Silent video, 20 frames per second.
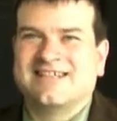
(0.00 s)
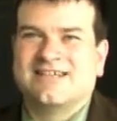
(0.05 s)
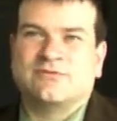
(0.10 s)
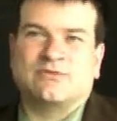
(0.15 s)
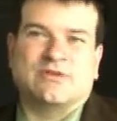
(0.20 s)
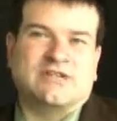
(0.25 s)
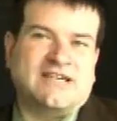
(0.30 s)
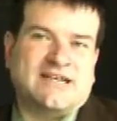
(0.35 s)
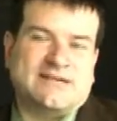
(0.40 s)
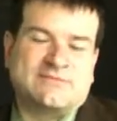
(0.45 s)

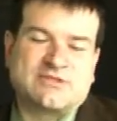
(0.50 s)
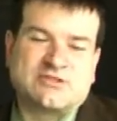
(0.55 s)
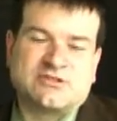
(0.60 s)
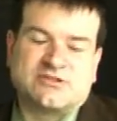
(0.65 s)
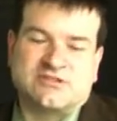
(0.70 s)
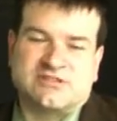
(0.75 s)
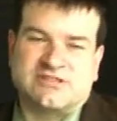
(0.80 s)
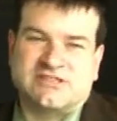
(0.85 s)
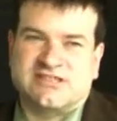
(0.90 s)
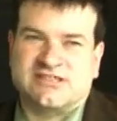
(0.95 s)
Well,
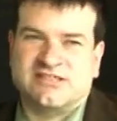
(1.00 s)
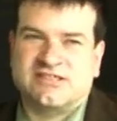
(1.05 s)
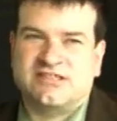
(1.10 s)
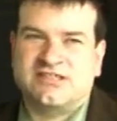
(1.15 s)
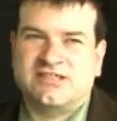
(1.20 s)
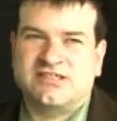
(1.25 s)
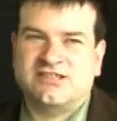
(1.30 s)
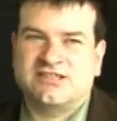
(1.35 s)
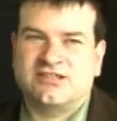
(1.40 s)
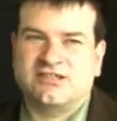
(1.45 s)

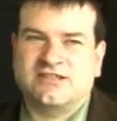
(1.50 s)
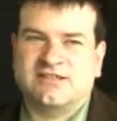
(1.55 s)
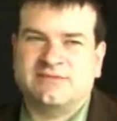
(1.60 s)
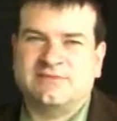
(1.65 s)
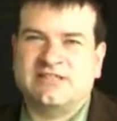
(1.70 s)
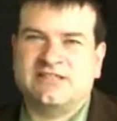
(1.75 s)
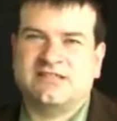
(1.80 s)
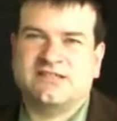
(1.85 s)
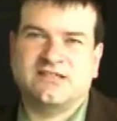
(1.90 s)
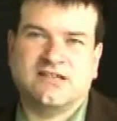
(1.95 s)
absolutely. You know, I
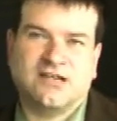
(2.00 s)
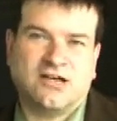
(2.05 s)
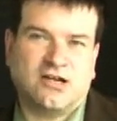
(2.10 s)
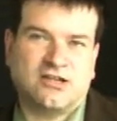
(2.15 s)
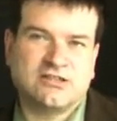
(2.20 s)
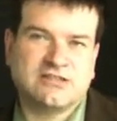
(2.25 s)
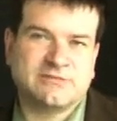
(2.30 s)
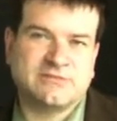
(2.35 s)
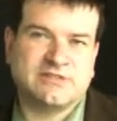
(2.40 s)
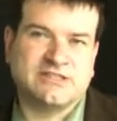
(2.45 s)
mean,
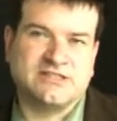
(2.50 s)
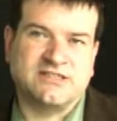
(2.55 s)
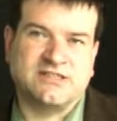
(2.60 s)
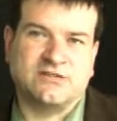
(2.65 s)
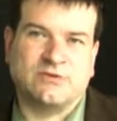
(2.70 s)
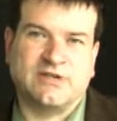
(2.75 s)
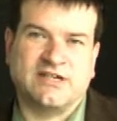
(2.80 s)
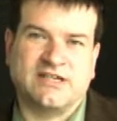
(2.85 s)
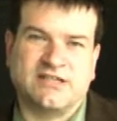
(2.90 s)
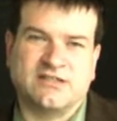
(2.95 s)
ultimately the
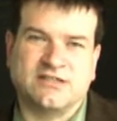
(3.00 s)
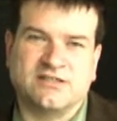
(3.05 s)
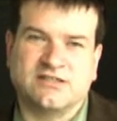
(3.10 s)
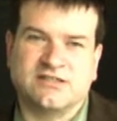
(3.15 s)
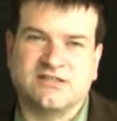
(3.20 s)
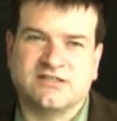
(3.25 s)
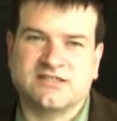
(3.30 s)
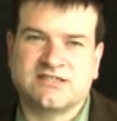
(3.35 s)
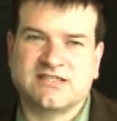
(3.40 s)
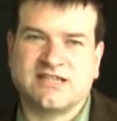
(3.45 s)
way
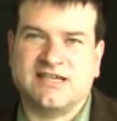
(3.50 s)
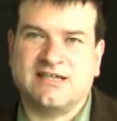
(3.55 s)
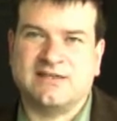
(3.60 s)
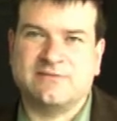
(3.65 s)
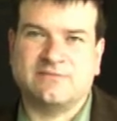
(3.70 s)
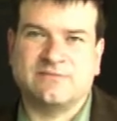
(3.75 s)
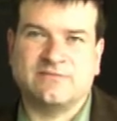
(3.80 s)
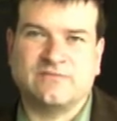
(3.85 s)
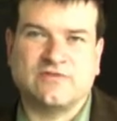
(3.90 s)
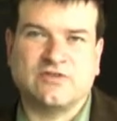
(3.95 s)
to
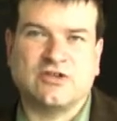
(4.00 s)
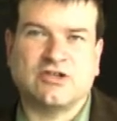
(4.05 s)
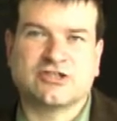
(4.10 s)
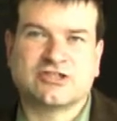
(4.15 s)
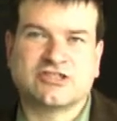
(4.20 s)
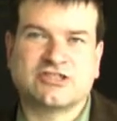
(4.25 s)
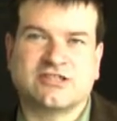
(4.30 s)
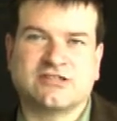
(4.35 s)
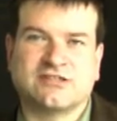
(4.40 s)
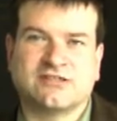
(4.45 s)
escape false
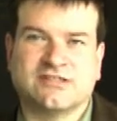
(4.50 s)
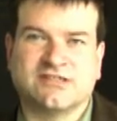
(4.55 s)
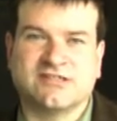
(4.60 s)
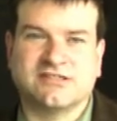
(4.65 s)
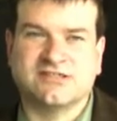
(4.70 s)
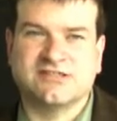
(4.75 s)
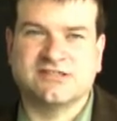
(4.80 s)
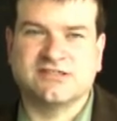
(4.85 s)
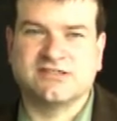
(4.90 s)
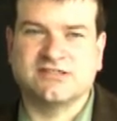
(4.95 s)
sharing
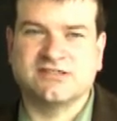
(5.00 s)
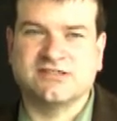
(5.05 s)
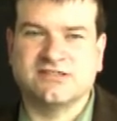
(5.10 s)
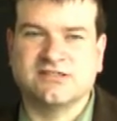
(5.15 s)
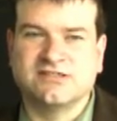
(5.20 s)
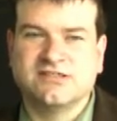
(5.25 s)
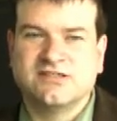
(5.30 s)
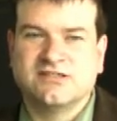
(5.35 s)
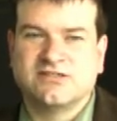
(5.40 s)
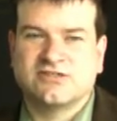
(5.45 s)
is to
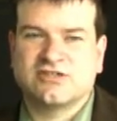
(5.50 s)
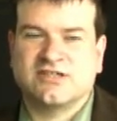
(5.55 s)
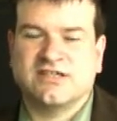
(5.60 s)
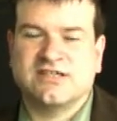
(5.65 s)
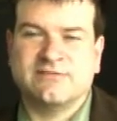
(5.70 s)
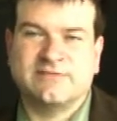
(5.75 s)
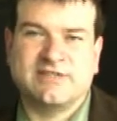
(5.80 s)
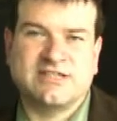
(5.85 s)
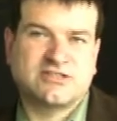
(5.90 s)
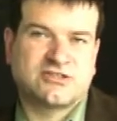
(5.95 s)
try
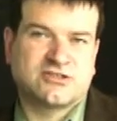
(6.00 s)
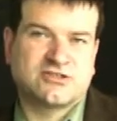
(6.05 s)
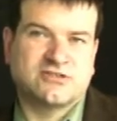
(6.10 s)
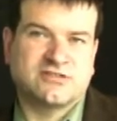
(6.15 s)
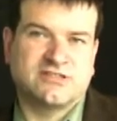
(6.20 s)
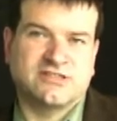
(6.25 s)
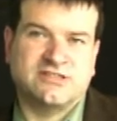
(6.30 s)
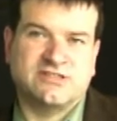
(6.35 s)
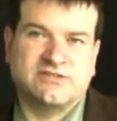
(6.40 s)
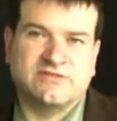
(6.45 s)
to make sure
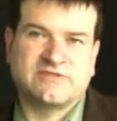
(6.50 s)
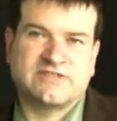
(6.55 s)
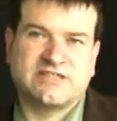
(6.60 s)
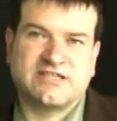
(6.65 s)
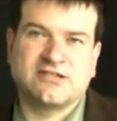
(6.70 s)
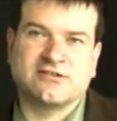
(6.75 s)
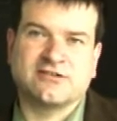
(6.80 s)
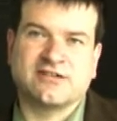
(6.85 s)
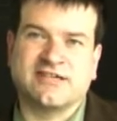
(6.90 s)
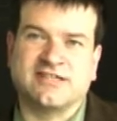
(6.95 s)
that you've
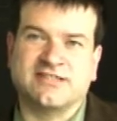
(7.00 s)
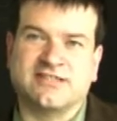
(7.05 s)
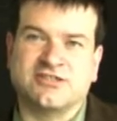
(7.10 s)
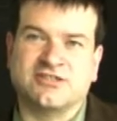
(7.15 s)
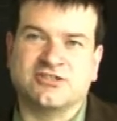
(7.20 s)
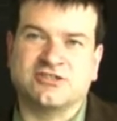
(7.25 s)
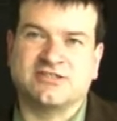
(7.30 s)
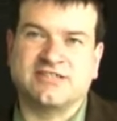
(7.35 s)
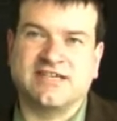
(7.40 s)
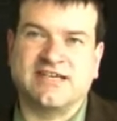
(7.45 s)
segregated
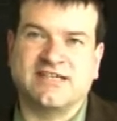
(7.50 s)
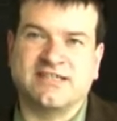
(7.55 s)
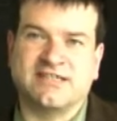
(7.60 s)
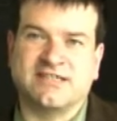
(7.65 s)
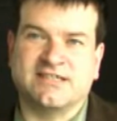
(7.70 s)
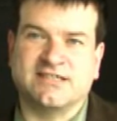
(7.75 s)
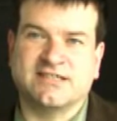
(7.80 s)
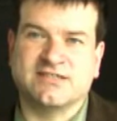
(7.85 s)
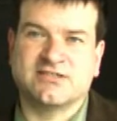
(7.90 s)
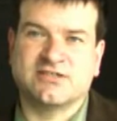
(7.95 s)
your
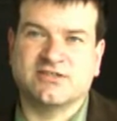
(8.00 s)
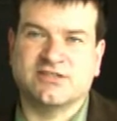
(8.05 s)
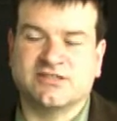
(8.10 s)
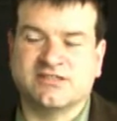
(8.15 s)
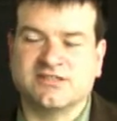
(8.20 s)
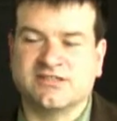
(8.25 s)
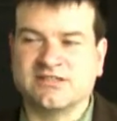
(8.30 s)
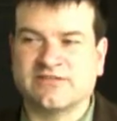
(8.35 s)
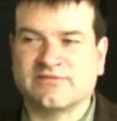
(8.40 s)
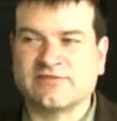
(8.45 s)
data so
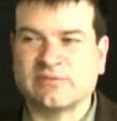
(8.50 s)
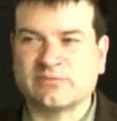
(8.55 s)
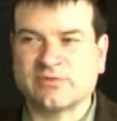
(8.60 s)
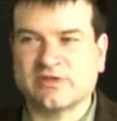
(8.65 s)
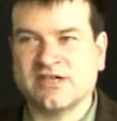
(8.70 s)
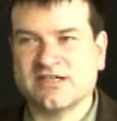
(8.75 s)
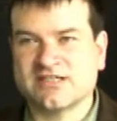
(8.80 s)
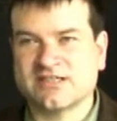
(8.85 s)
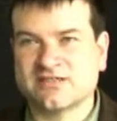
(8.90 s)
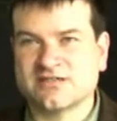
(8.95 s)
that the different
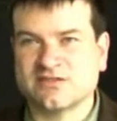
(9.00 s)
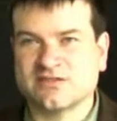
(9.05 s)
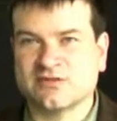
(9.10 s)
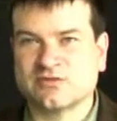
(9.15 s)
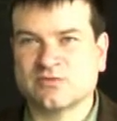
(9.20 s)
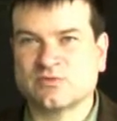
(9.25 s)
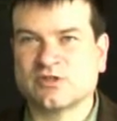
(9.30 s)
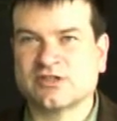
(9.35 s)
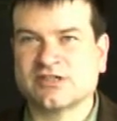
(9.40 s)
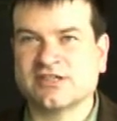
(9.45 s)

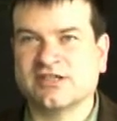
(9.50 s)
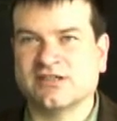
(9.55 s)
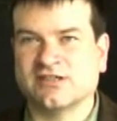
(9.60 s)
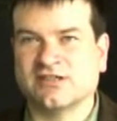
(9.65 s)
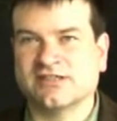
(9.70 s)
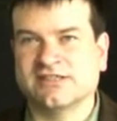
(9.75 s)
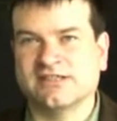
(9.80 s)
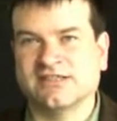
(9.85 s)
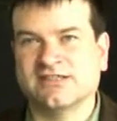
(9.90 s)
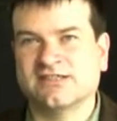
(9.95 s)
processors working
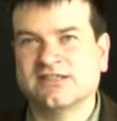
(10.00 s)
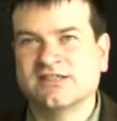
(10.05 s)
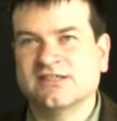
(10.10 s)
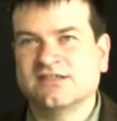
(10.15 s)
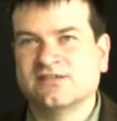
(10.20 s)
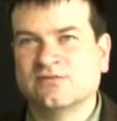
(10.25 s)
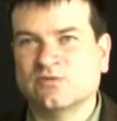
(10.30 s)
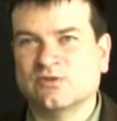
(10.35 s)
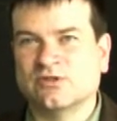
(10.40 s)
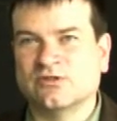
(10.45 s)
on it
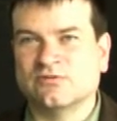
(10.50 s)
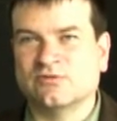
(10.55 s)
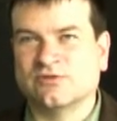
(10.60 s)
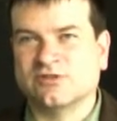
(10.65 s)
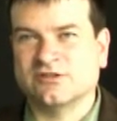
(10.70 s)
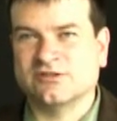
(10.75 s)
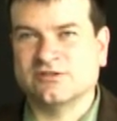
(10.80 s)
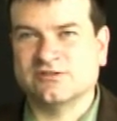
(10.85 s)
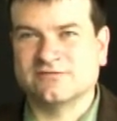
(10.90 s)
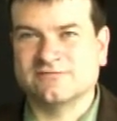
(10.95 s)

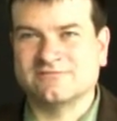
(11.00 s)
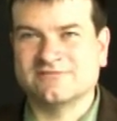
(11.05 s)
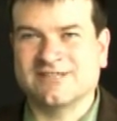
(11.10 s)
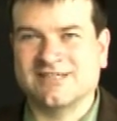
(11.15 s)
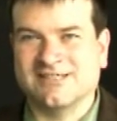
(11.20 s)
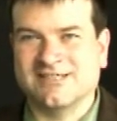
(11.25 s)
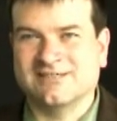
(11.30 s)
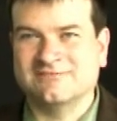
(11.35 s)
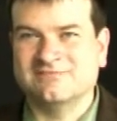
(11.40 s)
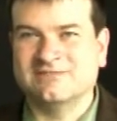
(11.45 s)
will
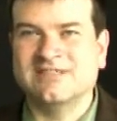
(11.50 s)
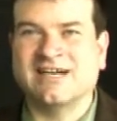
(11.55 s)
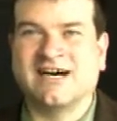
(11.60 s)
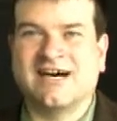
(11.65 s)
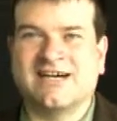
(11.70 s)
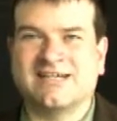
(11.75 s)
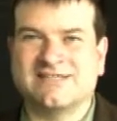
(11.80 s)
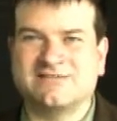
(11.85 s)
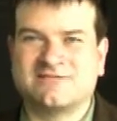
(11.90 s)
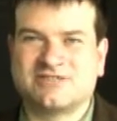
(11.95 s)

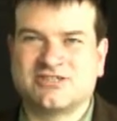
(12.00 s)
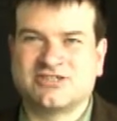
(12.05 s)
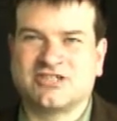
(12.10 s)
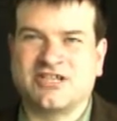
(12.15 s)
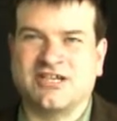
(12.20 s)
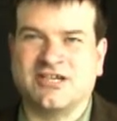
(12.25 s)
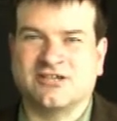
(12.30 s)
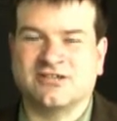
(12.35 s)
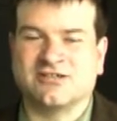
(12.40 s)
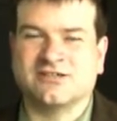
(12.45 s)
not
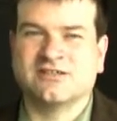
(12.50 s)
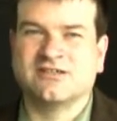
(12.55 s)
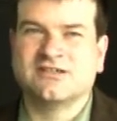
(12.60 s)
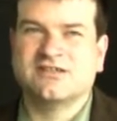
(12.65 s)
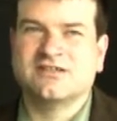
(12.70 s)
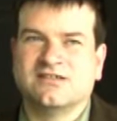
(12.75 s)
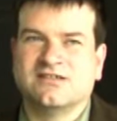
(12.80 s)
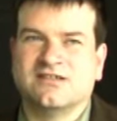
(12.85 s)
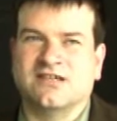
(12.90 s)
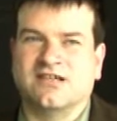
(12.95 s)
share.
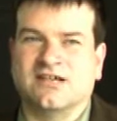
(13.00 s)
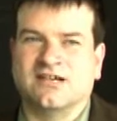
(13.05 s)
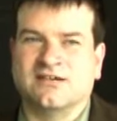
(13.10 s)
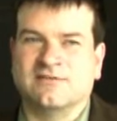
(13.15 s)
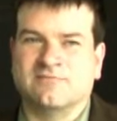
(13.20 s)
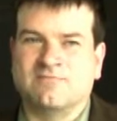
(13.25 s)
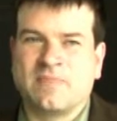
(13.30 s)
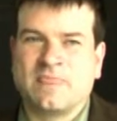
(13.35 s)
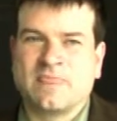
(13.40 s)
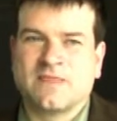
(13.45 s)

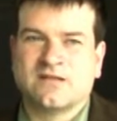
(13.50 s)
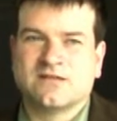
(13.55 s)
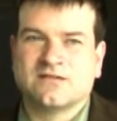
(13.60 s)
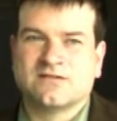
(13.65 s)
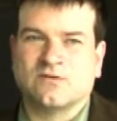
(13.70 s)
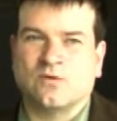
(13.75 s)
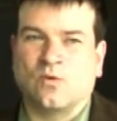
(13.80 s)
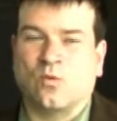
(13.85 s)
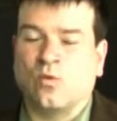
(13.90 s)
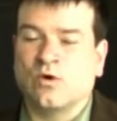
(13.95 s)

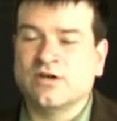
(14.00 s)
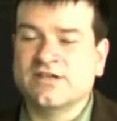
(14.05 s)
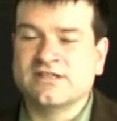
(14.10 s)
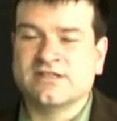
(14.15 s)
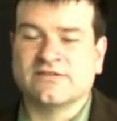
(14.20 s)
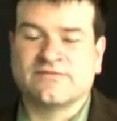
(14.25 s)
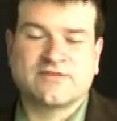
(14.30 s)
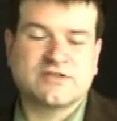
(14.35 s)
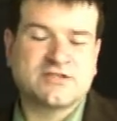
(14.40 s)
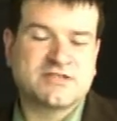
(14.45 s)
One of
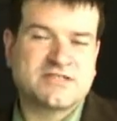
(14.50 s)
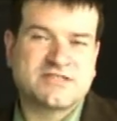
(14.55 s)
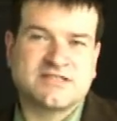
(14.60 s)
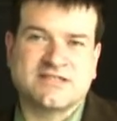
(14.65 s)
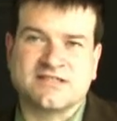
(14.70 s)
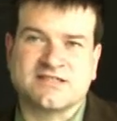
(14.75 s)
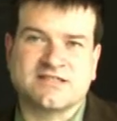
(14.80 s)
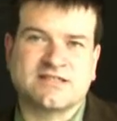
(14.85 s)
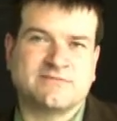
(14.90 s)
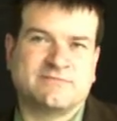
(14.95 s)
the first
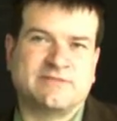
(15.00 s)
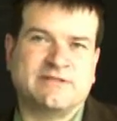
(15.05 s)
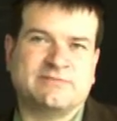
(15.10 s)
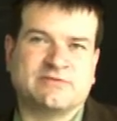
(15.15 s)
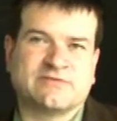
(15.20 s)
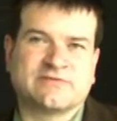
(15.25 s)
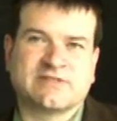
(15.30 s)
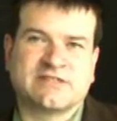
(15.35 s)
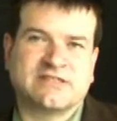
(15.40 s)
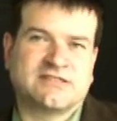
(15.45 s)
things that
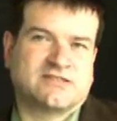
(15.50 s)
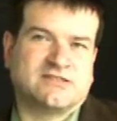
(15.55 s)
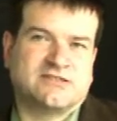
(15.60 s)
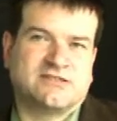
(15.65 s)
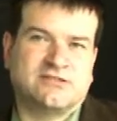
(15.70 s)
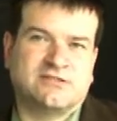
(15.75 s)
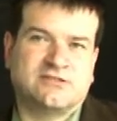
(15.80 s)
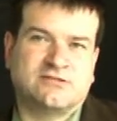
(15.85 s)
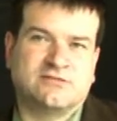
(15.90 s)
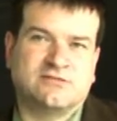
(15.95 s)
people forget to
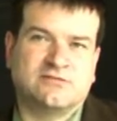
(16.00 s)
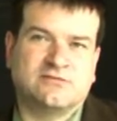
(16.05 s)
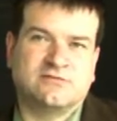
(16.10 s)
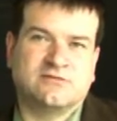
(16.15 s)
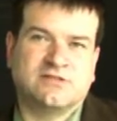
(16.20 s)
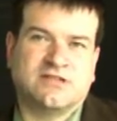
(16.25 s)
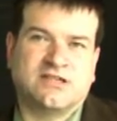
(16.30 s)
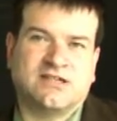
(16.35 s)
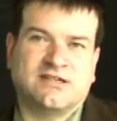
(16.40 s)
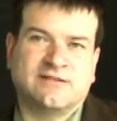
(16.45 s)
do
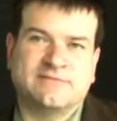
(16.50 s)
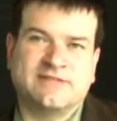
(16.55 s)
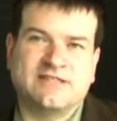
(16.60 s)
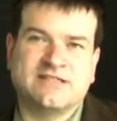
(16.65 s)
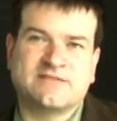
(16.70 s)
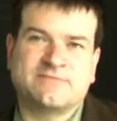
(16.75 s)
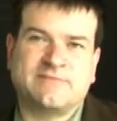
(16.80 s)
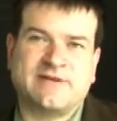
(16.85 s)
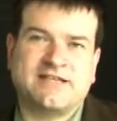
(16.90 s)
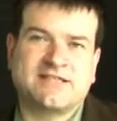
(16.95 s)

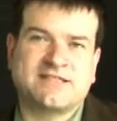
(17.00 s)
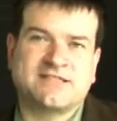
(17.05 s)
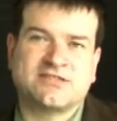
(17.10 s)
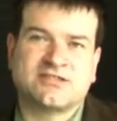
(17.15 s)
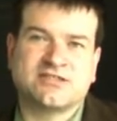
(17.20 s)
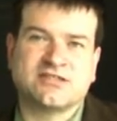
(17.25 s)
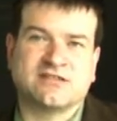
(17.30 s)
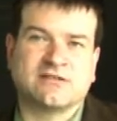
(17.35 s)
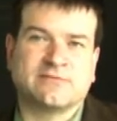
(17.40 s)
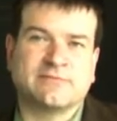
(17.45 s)
is pay
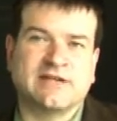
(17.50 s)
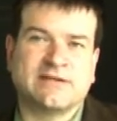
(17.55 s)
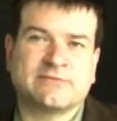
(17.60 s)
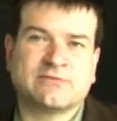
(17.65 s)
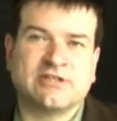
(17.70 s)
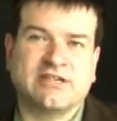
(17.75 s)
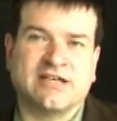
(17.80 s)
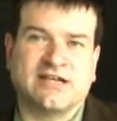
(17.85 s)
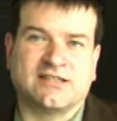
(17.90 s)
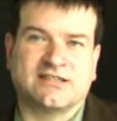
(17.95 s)
attention to their
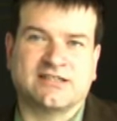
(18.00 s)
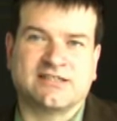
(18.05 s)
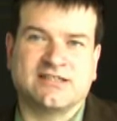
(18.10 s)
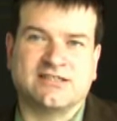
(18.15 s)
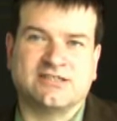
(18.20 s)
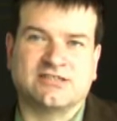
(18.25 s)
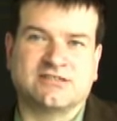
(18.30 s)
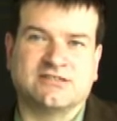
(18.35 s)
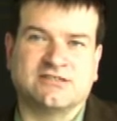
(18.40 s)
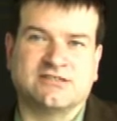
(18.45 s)
memory
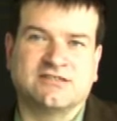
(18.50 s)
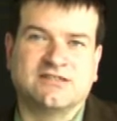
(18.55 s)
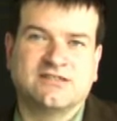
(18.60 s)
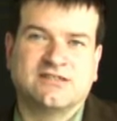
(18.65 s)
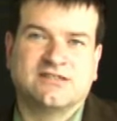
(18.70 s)
allocation.